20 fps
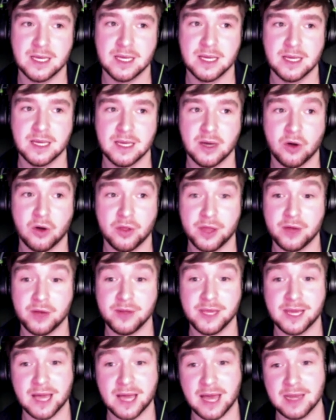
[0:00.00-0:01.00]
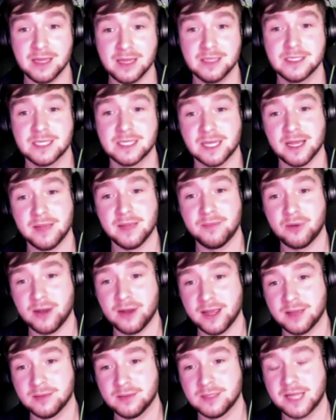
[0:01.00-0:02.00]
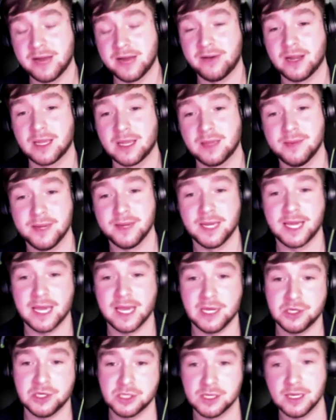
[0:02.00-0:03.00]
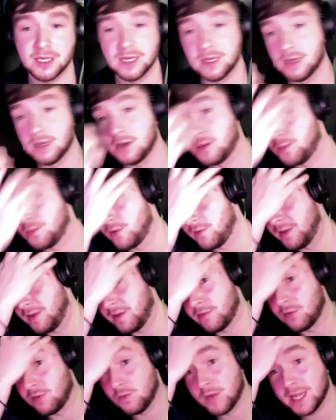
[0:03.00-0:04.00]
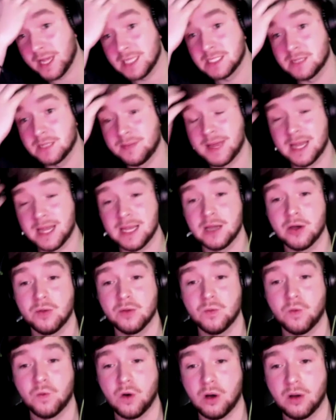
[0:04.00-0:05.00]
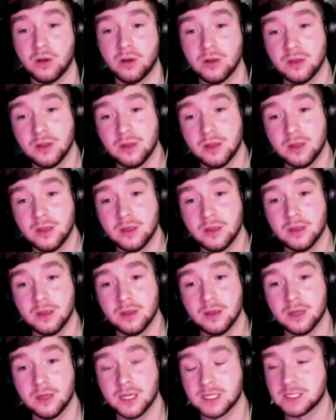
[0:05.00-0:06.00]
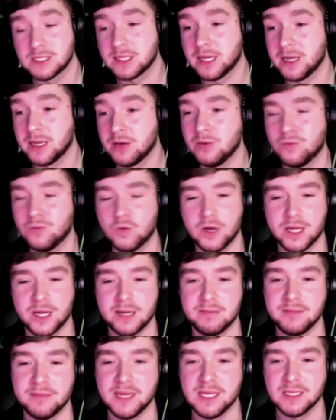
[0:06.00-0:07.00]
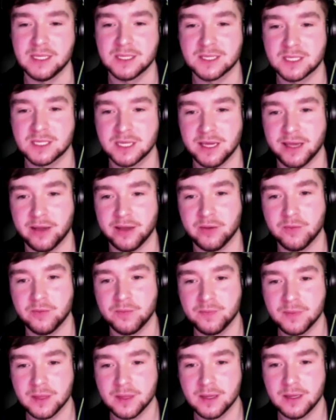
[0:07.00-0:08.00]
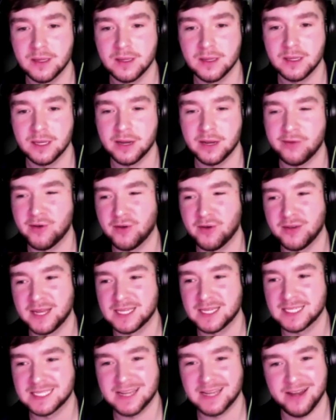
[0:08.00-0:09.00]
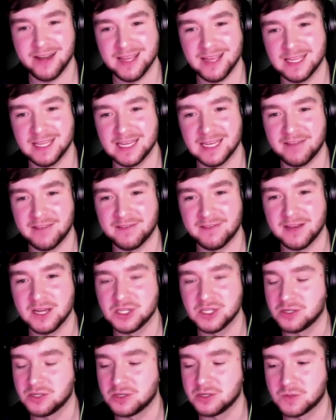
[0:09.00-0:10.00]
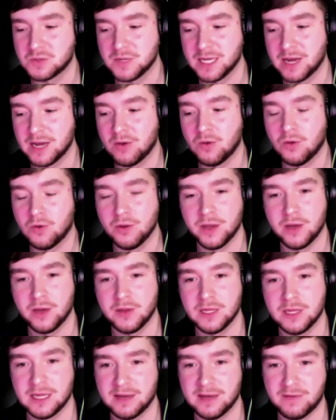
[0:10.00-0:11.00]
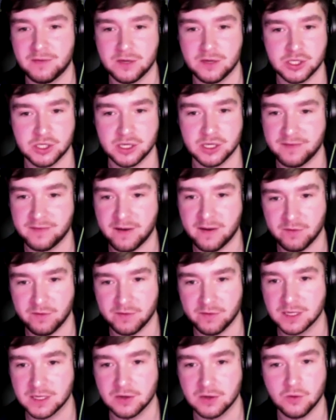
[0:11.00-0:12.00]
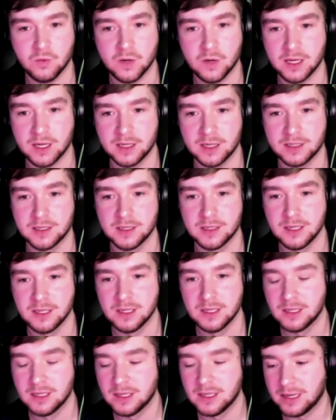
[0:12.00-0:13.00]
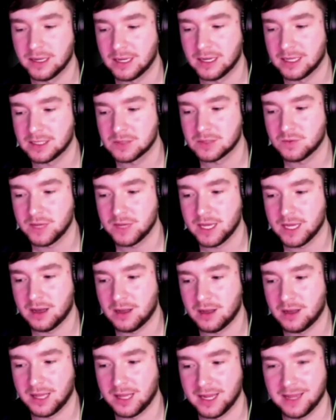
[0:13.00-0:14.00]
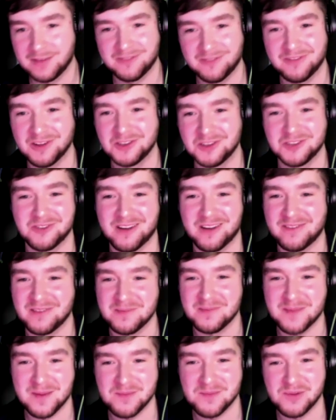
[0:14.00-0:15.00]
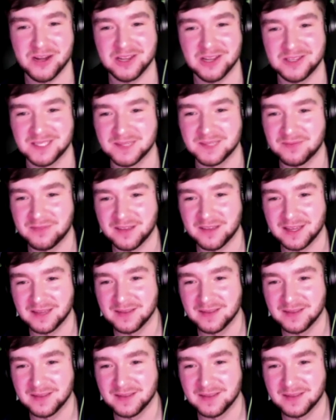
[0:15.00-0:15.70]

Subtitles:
although you can interpret direct communication in a number of different ways depending on what a certain word means to you, not necessarily the definition, because we don't all know the definition of every single word unless we are like photographic memory or something.